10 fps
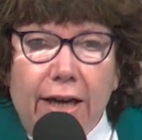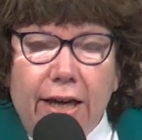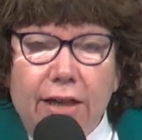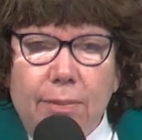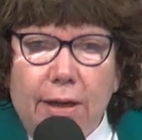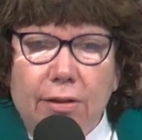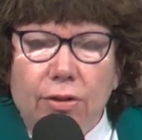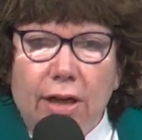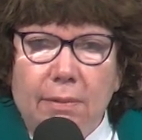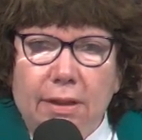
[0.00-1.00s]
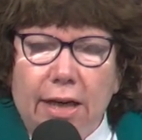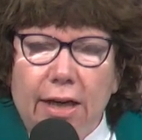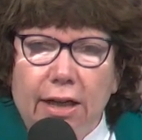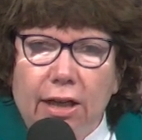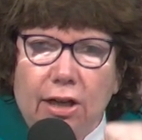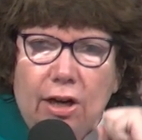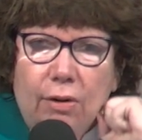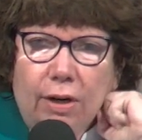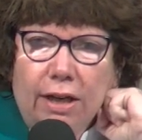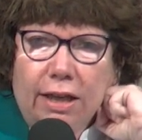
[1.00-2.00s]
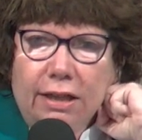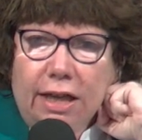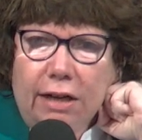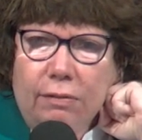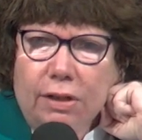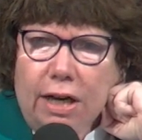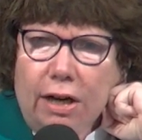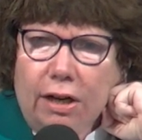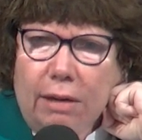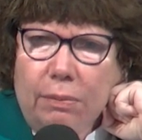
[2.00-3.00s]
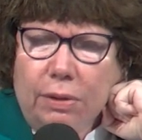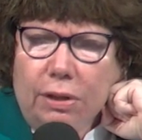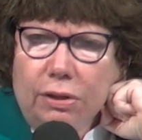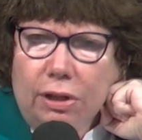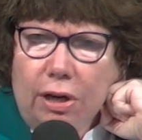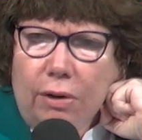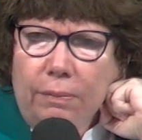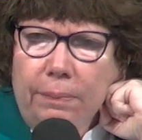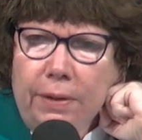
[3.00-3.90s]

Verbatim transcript: His pastor's name is Danny Gano, and I think Danny retired a couple years ago.